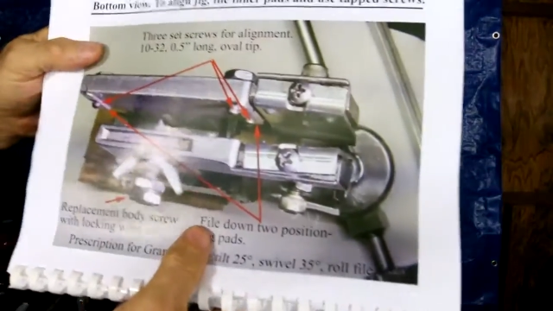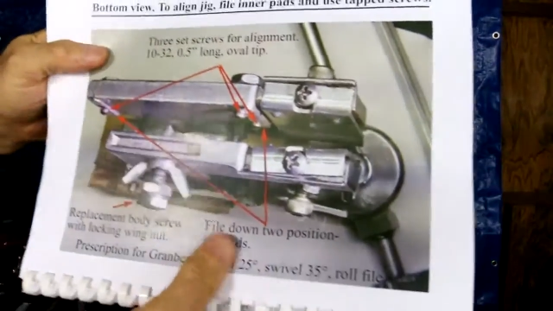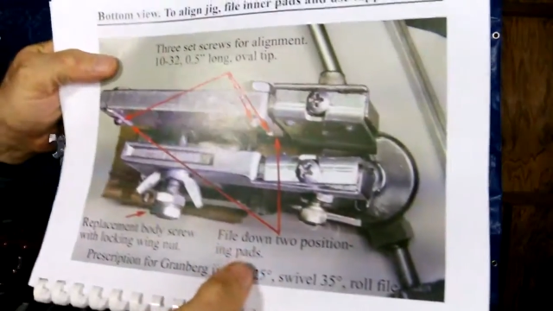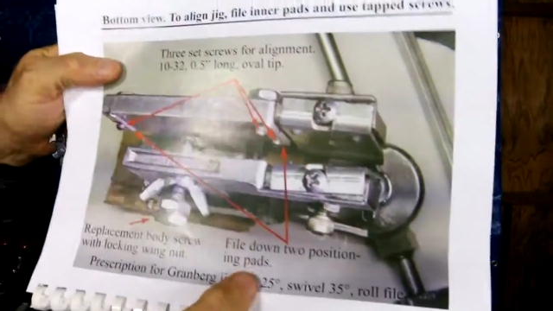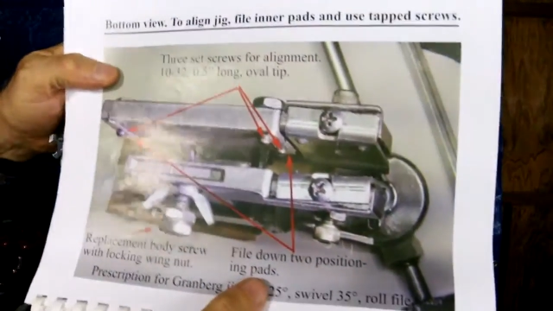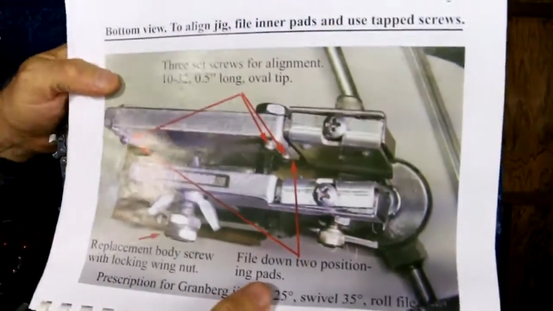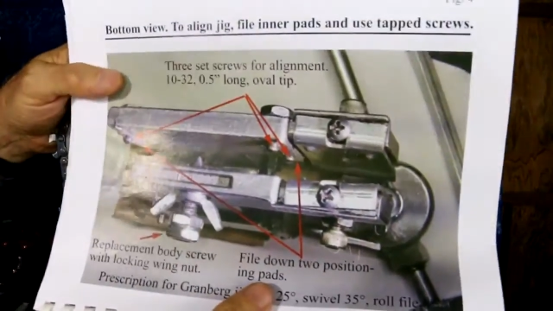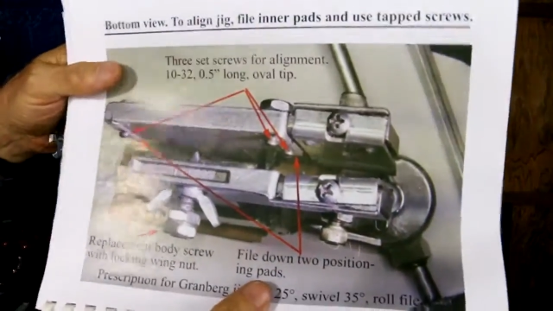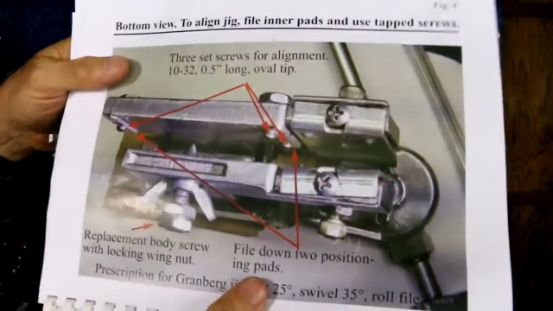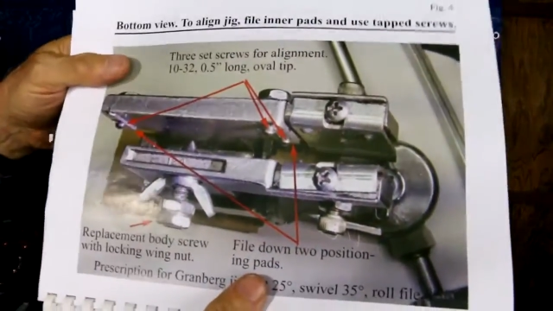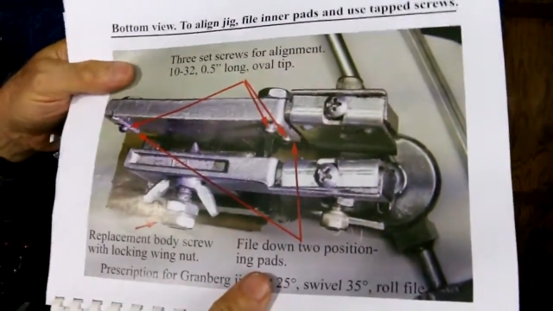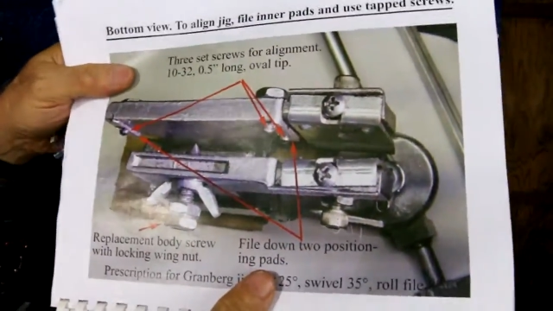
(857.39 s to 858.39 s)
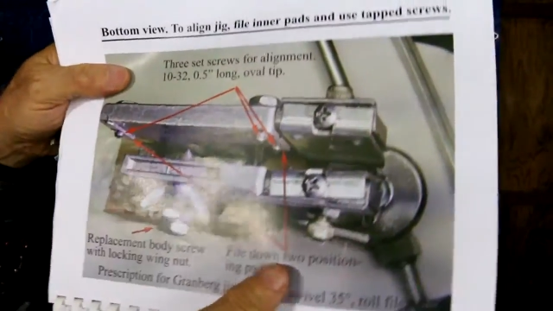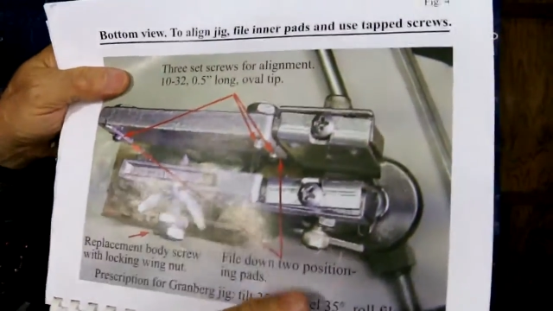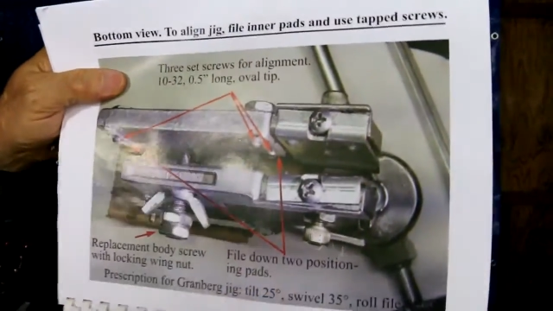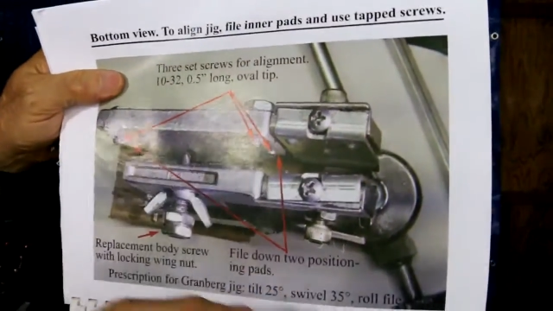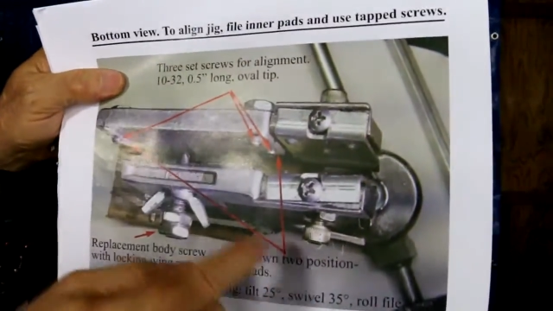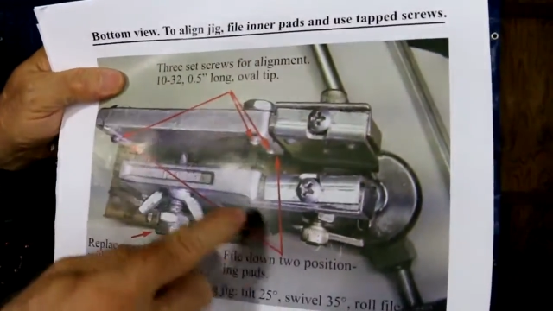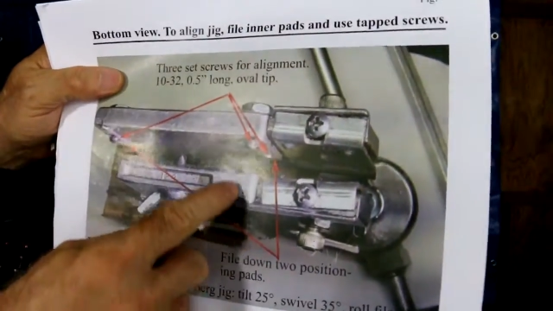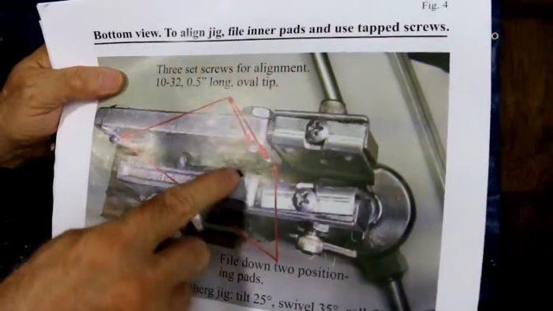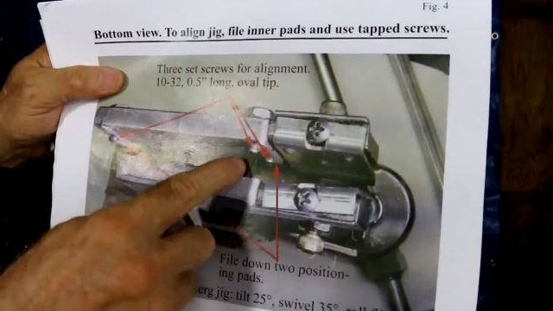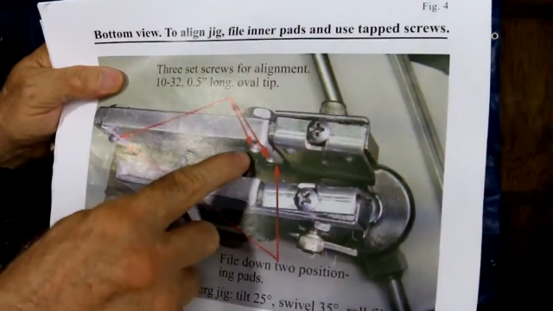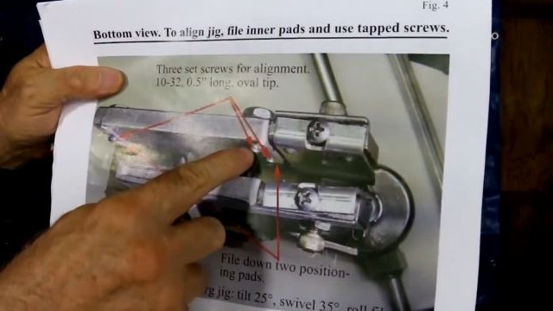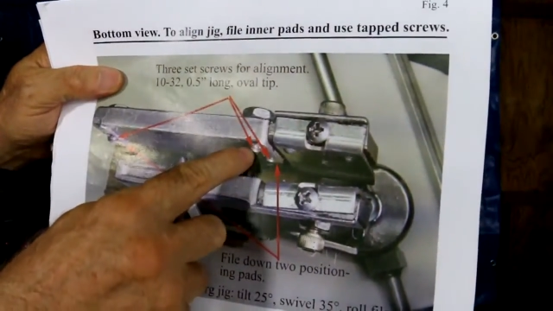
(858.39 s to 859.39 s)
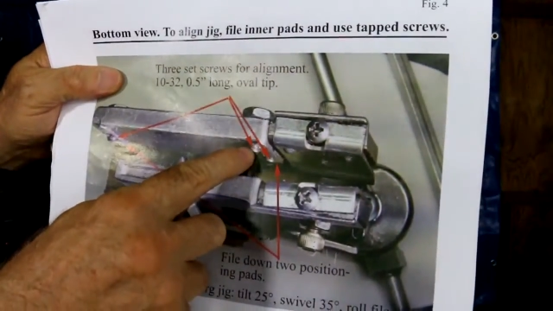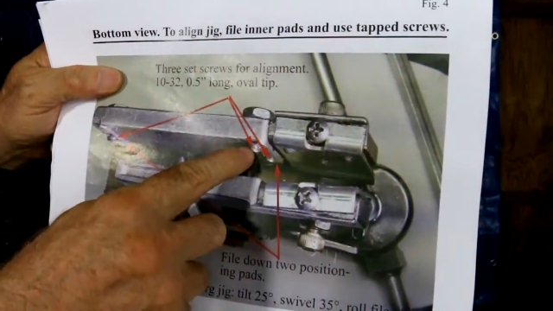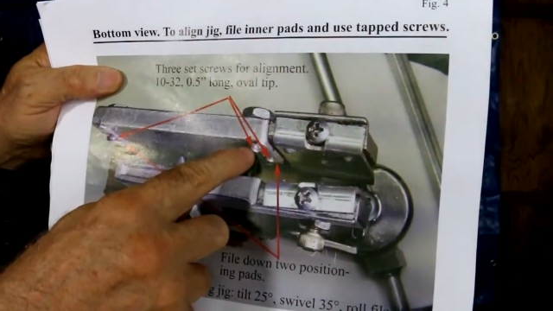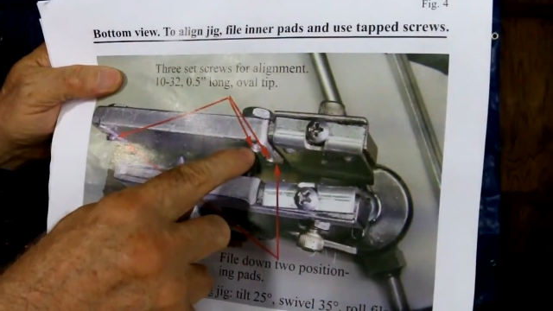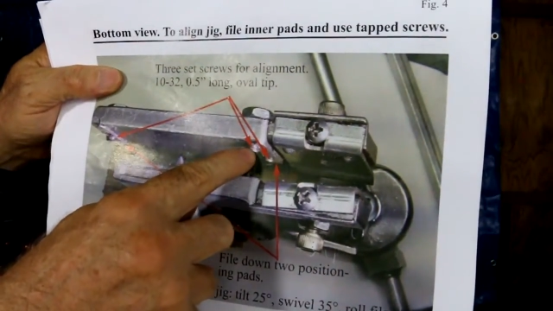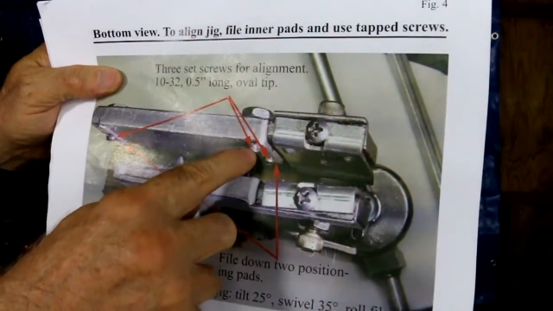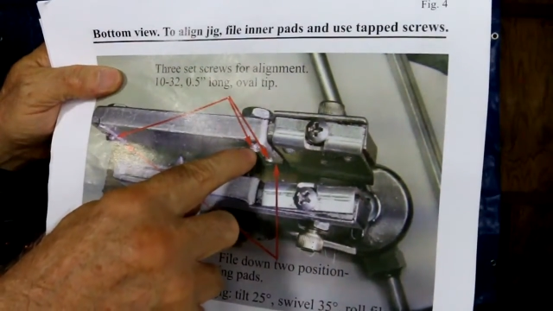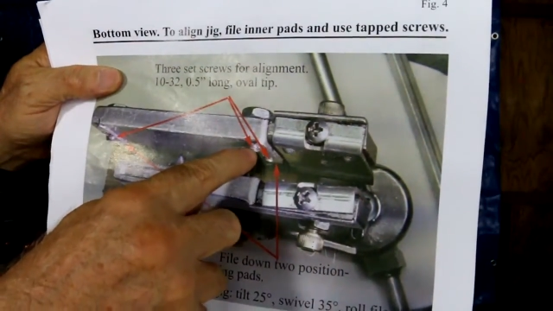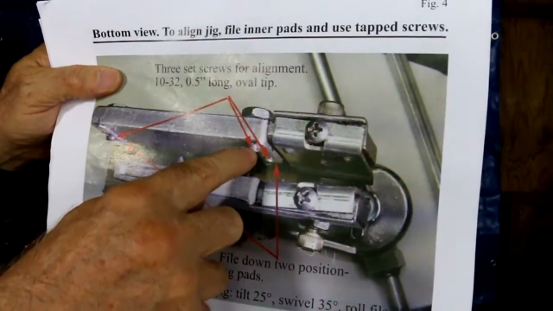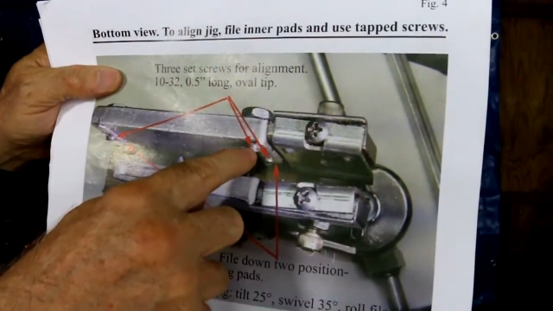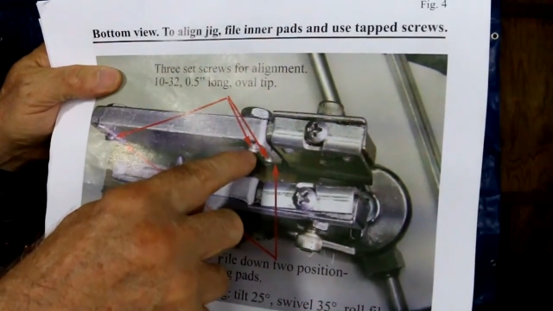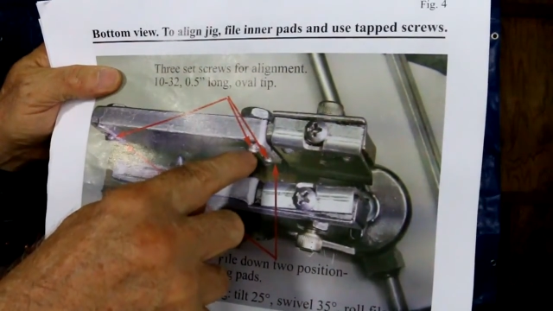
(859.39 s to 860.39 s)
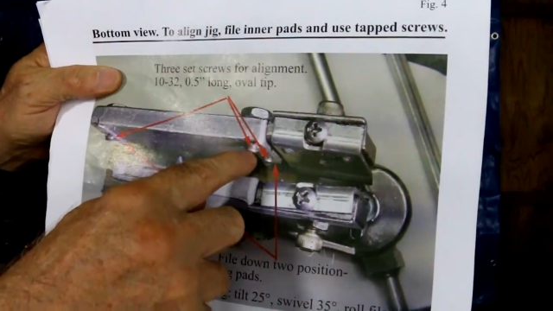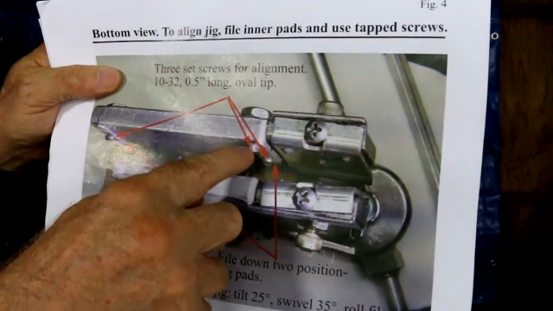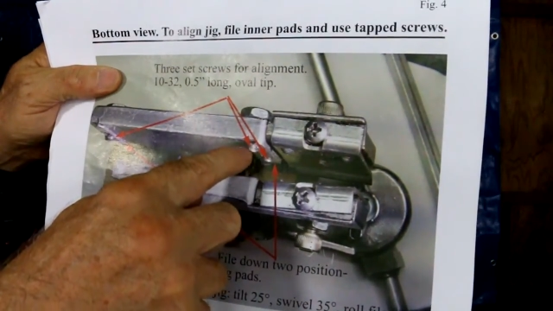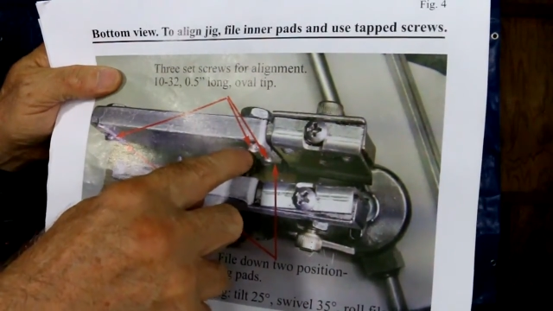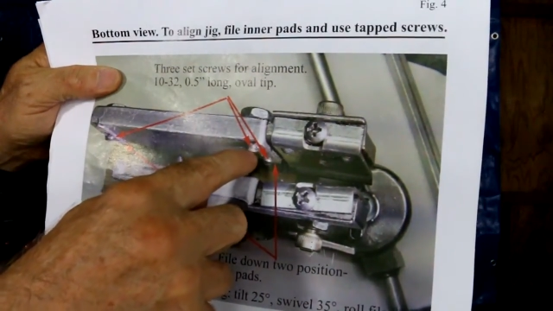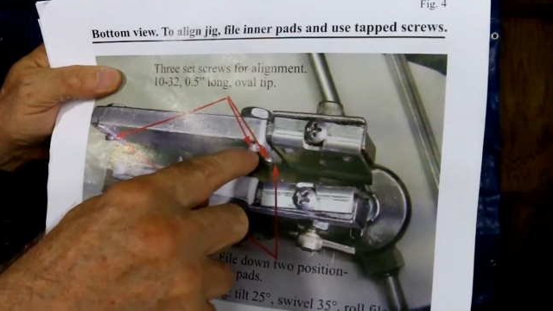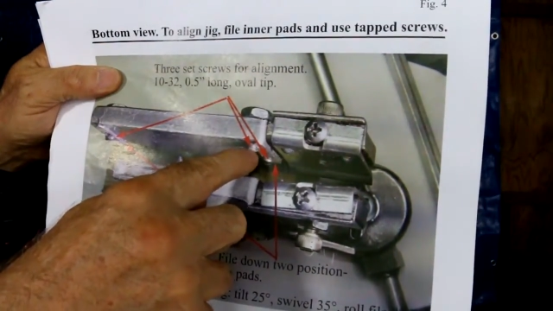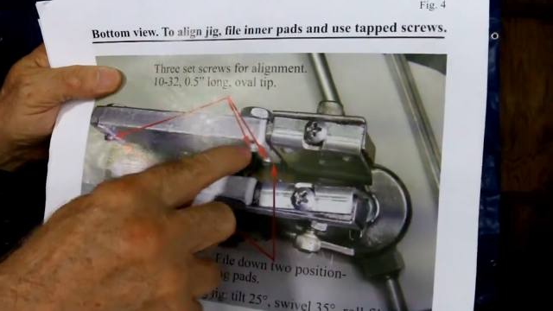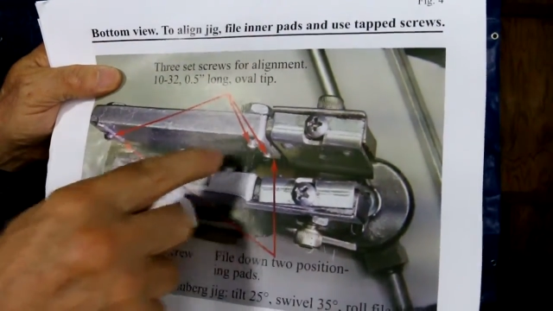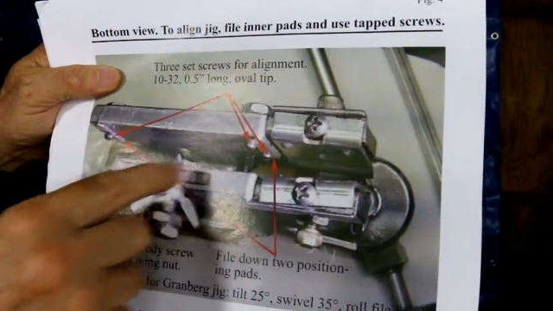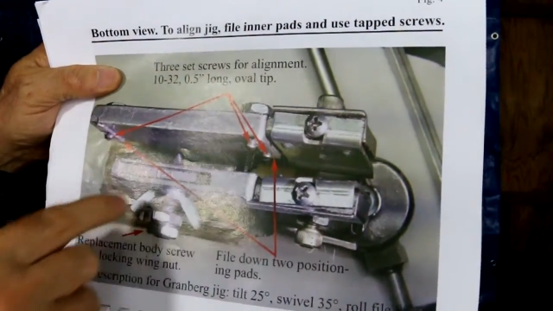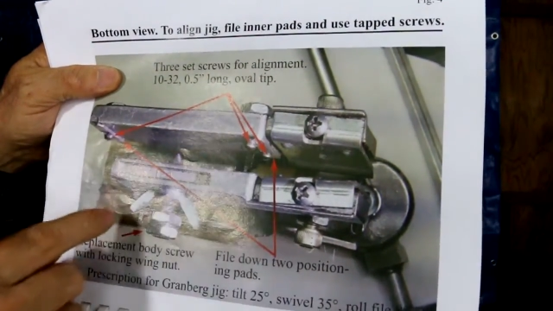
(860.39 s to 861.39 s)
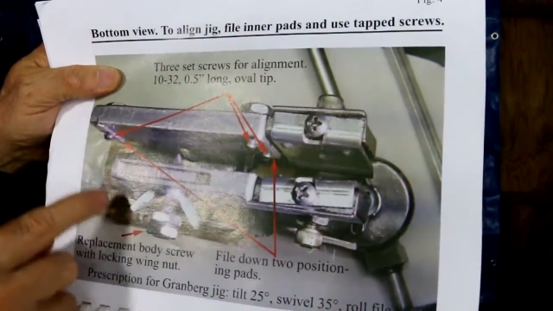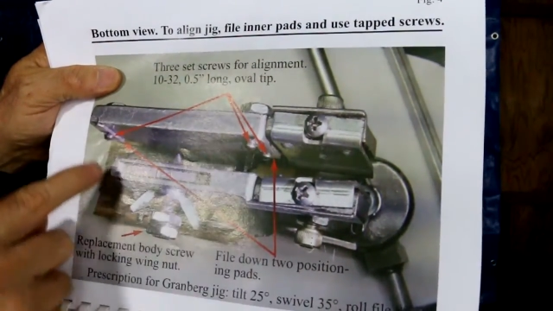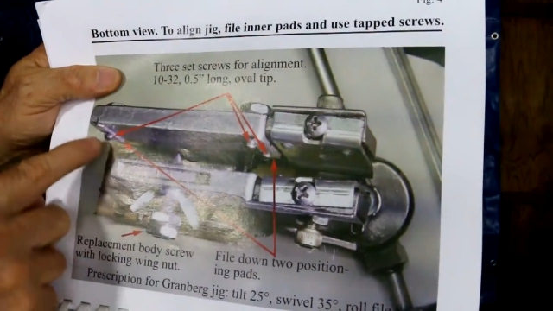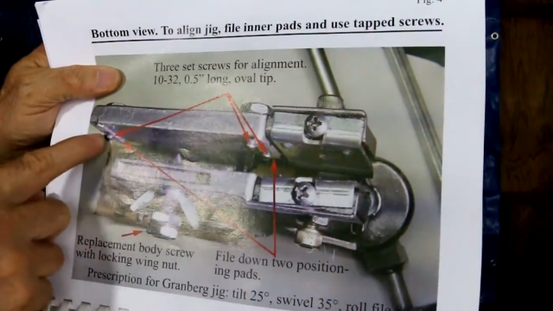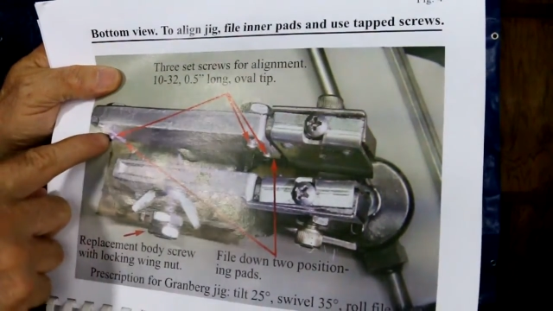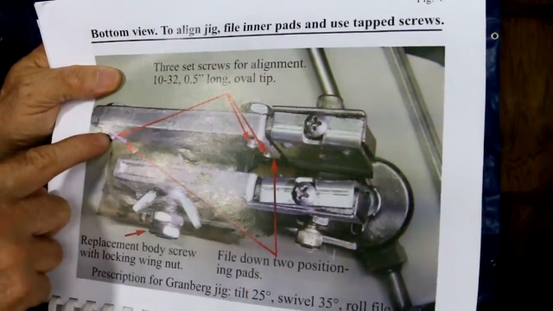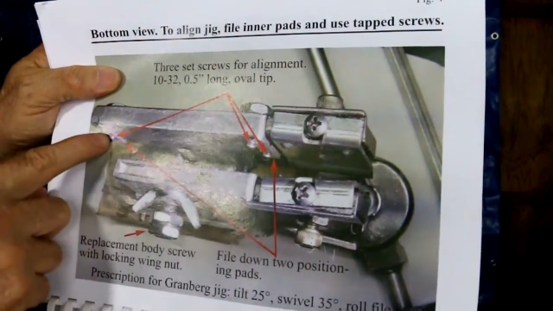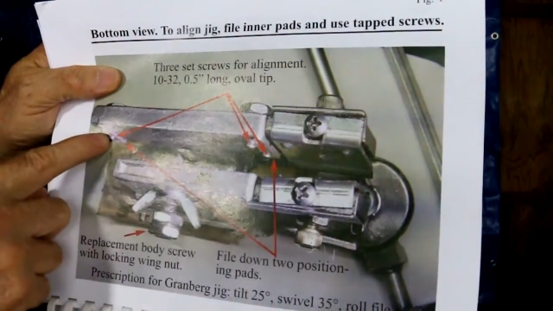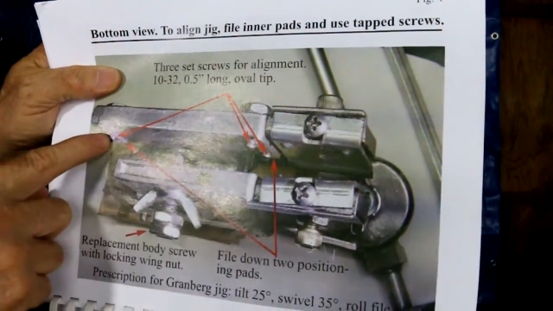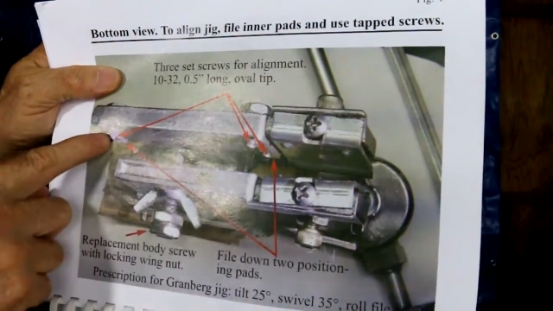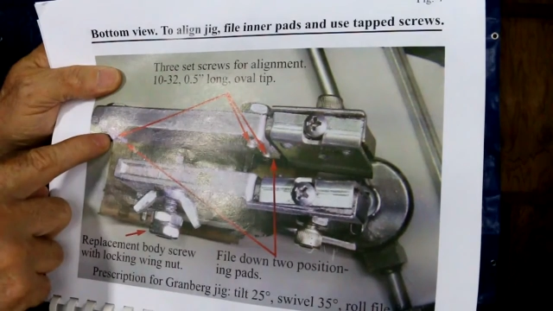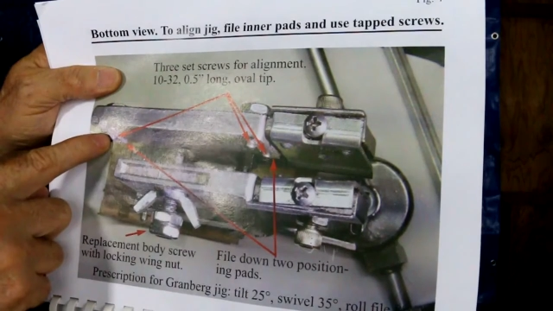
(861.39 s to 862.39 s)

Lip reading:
[unreadable: no face in view]